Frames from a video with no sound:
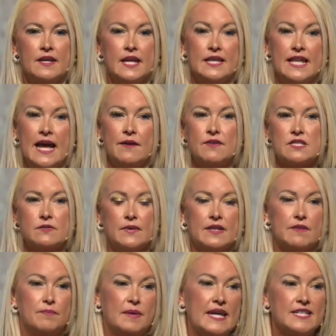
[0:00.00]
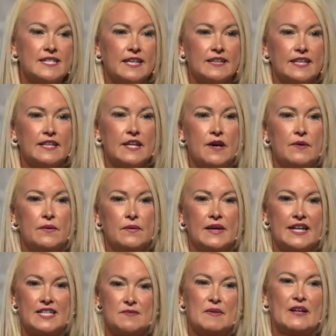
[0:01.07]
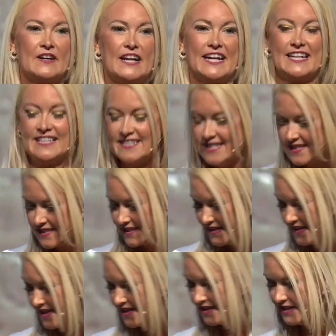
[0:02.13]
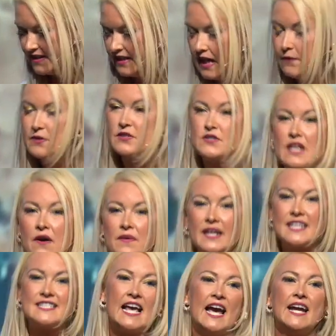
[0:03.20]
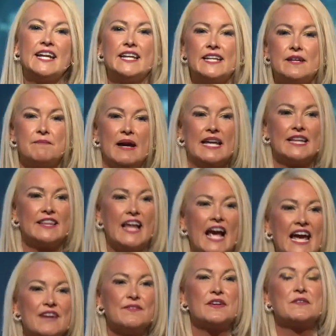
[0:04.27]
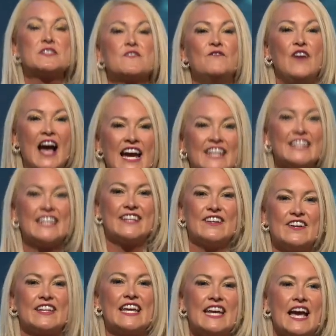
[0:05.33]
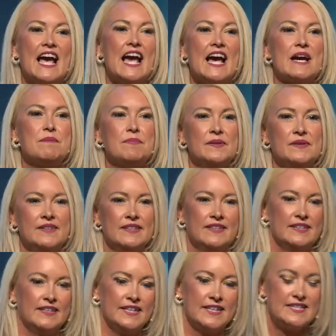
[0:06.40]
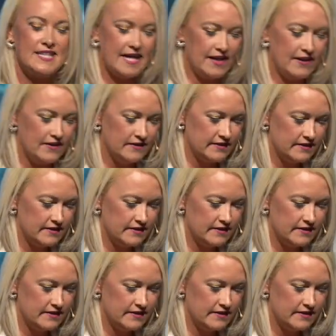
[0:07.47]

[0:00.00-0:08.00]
And that was with basically no experience. I was so excited in my life, it was finally looking up until